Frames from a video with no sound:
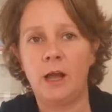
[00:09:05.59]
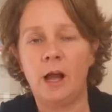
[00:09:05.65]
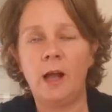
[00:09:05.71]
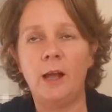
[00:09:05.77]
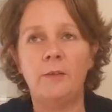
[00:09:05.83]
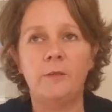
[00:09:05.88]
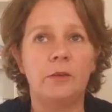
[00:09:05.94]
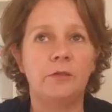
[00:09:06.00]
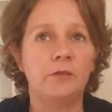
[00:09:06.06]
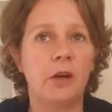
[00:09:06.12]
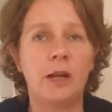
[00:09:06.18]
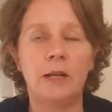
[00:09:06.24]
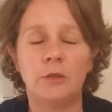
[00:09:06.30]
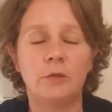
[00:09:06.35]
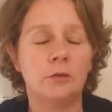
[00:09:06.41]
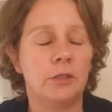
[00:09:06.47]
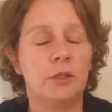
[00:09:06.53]
I've, I've
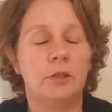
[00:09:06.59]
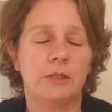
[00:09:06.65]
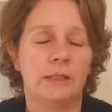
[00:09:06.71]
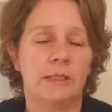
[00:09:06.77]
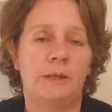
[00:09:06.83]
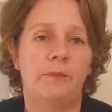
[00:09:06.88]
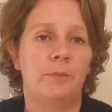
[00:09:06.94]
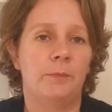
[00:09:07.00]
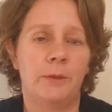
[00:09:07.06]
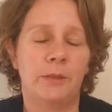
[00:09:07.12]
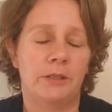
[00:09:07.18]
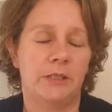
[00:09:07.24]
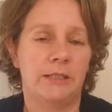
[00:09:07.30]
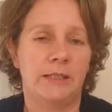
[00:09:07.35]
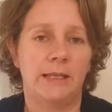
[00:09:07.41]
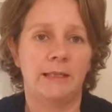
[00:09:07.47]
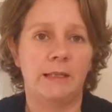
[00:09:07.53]
tried all sorts of different
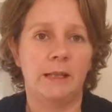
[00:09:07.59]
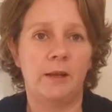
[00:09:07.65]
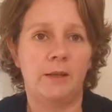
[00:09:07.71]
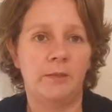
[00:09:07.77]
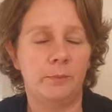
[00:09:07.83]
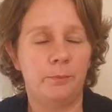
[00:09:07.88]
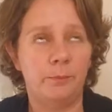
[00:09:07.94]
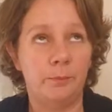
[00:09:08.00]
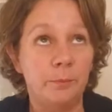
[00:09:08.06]
budgets, I,